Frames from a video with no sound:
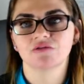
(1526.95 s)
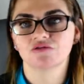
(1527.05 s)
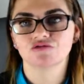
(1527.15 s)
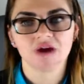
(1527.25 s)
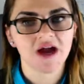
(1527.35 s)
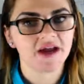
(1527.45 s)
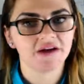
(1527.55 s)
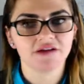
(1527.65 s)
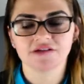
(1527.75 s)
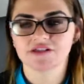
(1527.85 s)

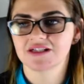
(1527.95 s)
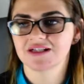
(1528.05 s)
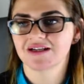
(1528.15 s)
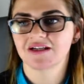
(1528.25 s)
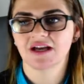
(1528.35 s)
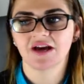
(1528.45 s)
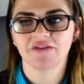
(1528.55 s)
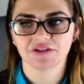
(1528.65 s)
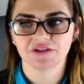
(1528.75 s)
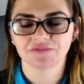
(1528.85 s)
dryers,
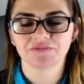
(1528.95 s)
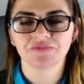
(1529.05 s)
everything.